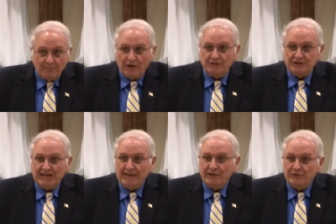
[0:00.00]
and because
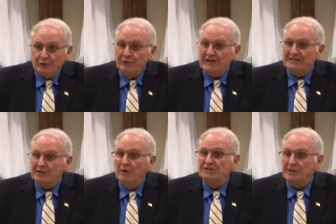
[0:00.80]
he had the truth as
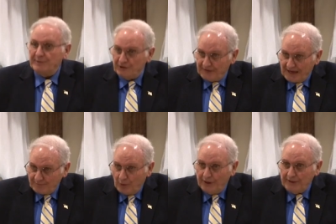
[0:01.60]
it was up until
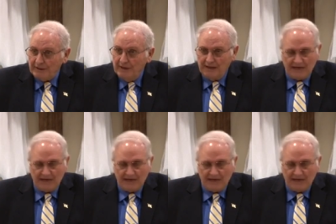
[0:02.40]
that point,